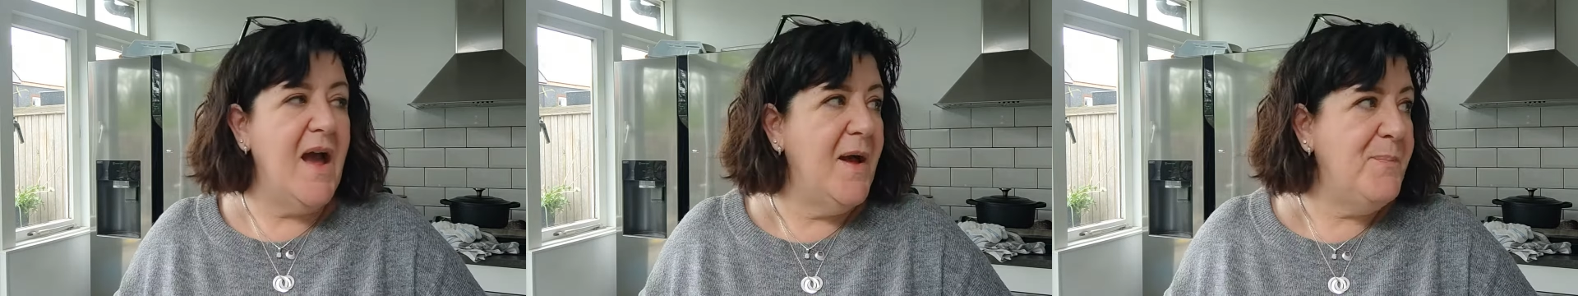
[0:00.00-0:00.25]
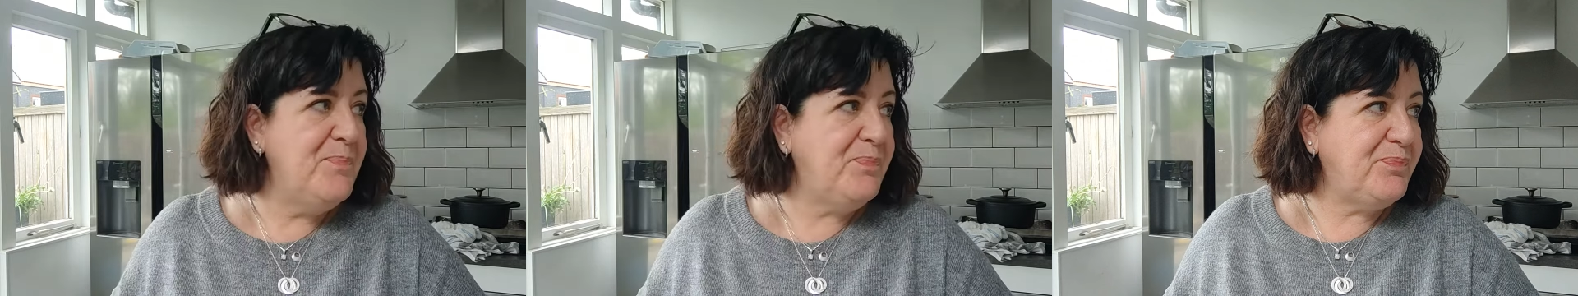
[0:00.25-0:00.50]

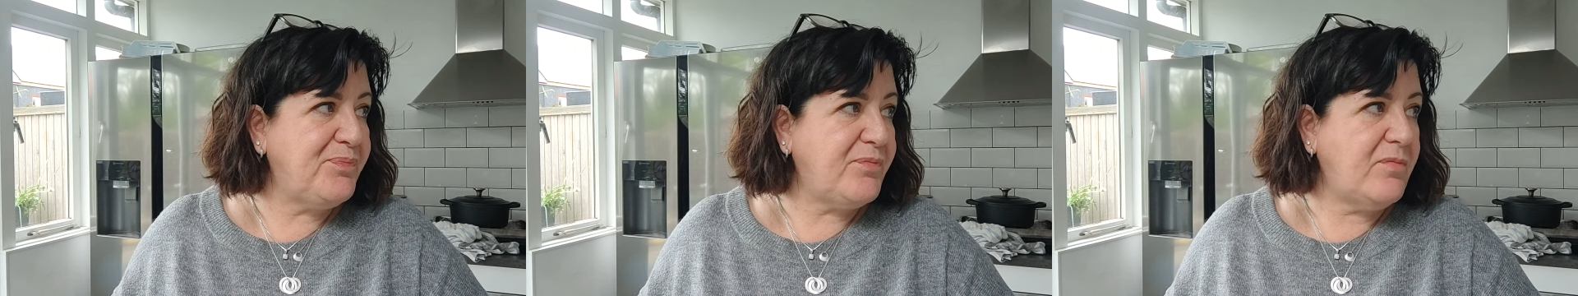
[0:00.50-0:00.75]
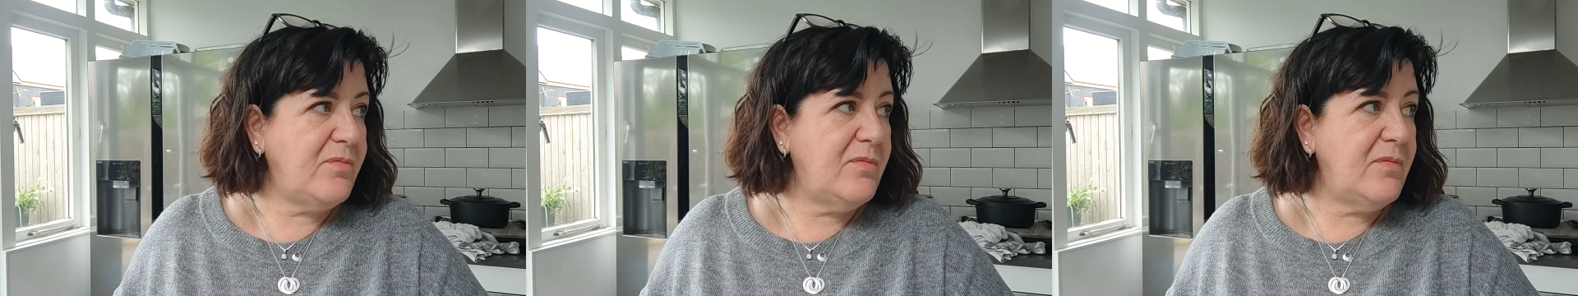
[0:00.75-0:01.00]
Um,
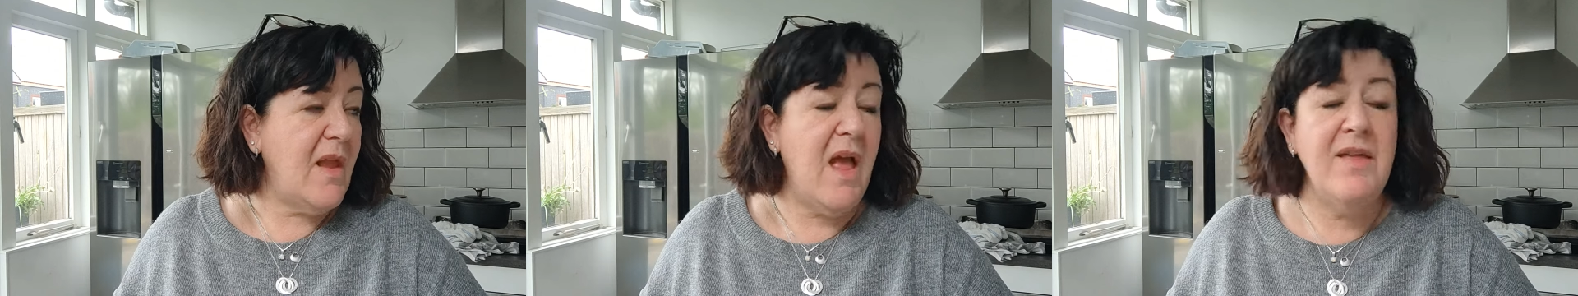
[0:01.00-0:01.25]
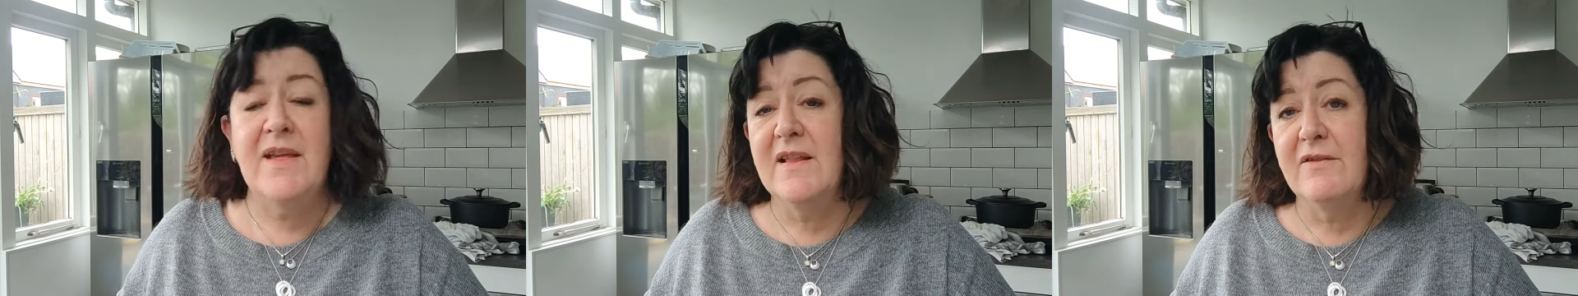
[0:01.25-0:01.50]

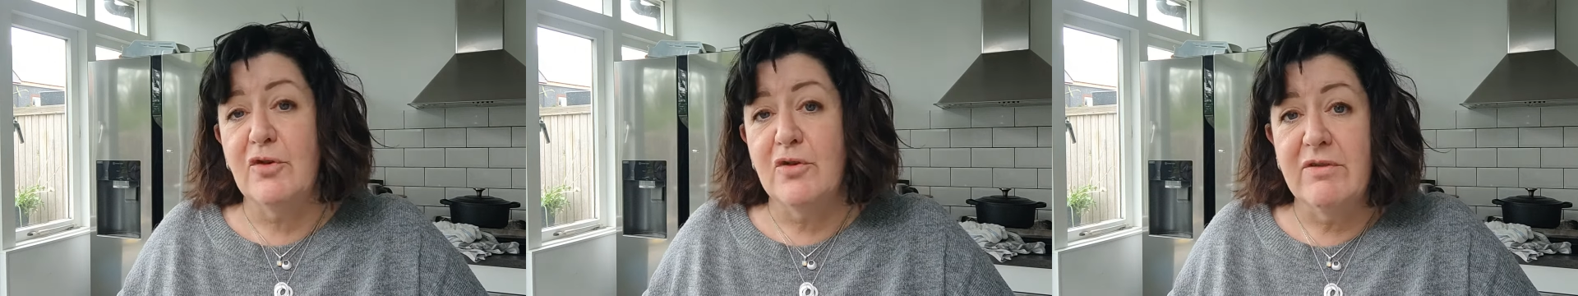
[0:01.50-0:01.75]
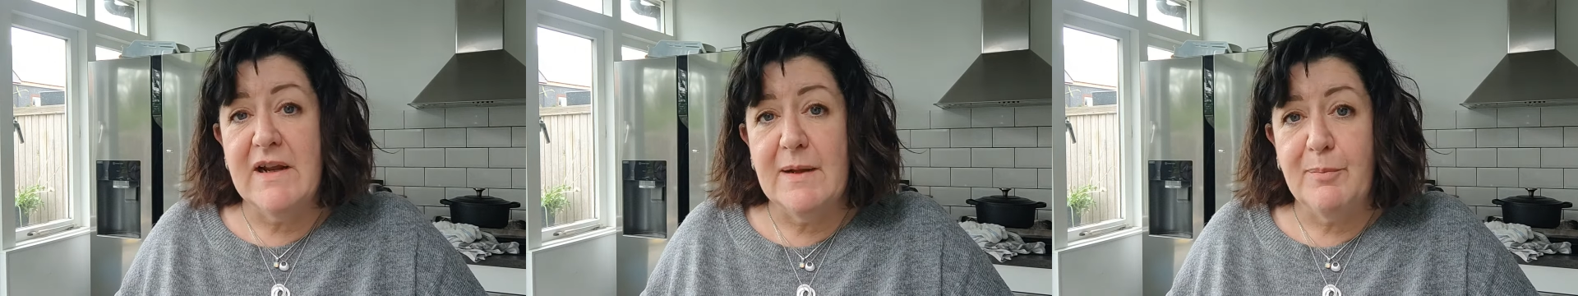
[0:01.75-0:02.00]
I think they've done
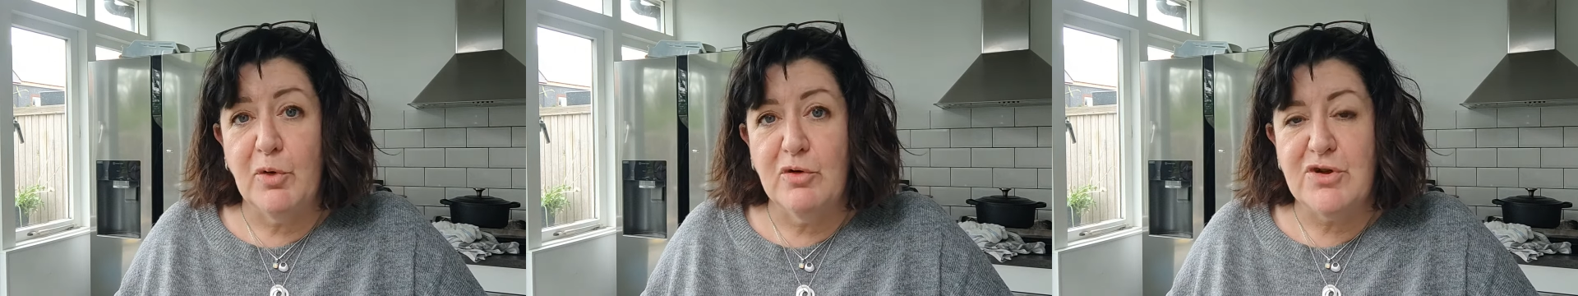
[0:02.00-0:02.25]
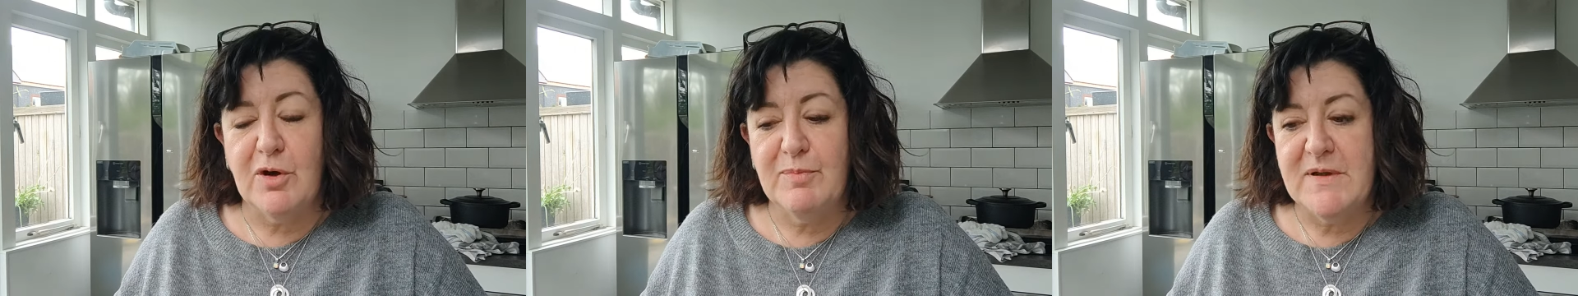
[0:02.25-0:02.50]
a really poor
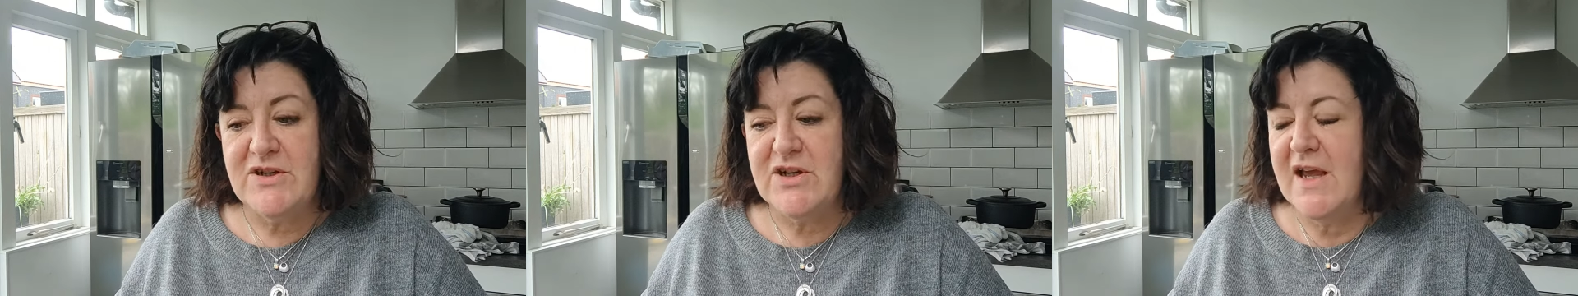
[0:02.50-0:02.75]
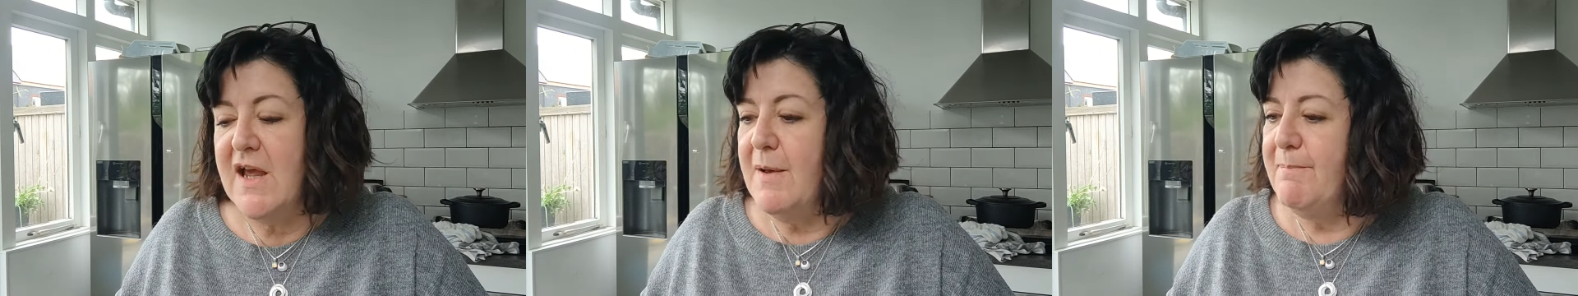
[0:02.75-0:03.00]
job this
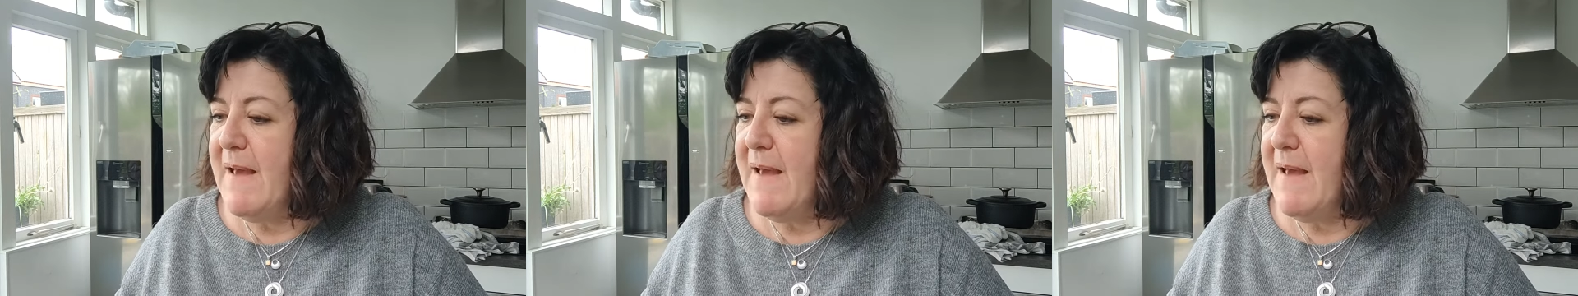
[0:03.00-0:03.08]
year.